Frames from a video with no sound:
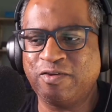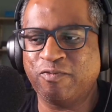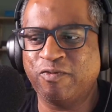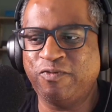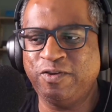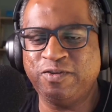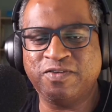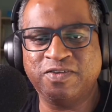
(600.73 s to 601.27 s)
And she
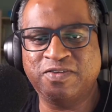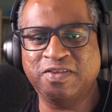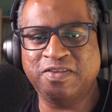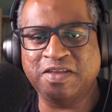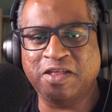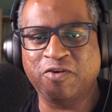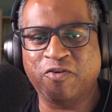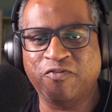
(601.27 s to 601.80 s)
refuses
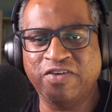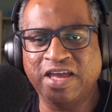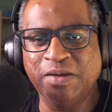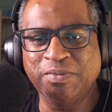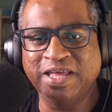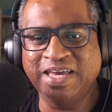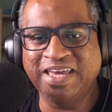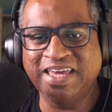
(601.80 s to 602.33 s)
to tell her
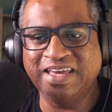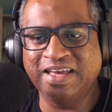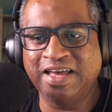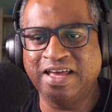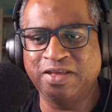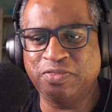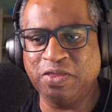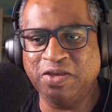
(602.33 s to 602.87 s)
family
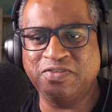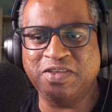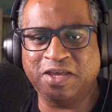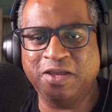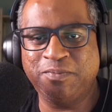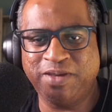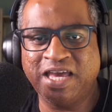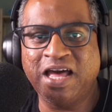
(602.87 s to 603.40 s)
things
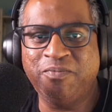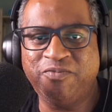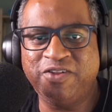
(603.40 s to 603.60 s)
that could be